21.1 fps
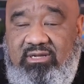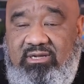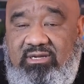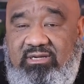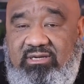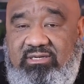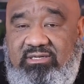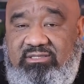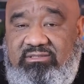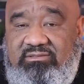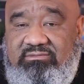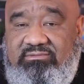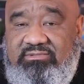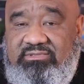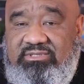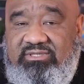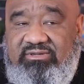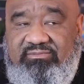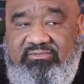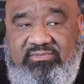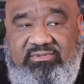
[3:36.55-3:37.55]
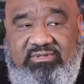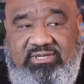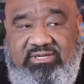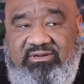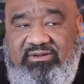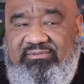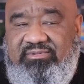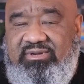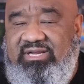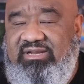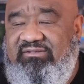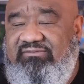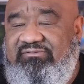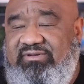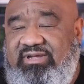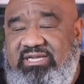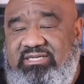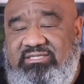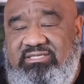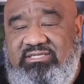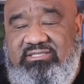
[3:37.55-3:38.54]
you don't even need the
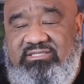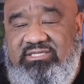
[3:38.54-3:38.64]
faces.